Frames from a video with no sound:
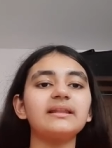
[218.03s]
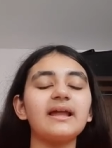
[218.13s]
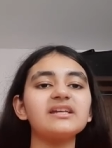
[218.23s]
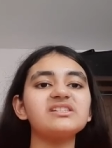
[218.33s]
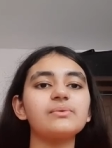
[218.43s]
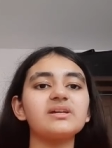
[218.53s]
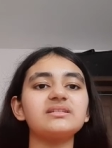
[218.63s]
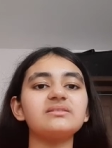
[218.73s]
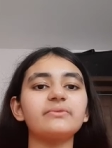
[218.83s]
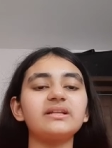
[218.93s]
the last war
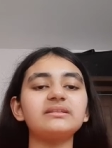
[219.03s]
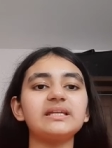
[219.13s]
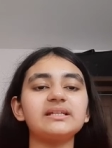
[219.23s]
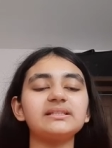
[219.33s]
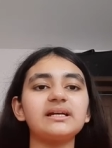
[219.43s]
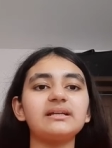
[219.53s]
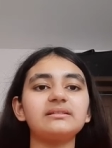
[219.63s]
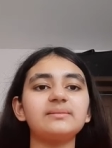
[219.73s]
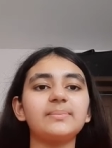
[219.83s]
is just one thing that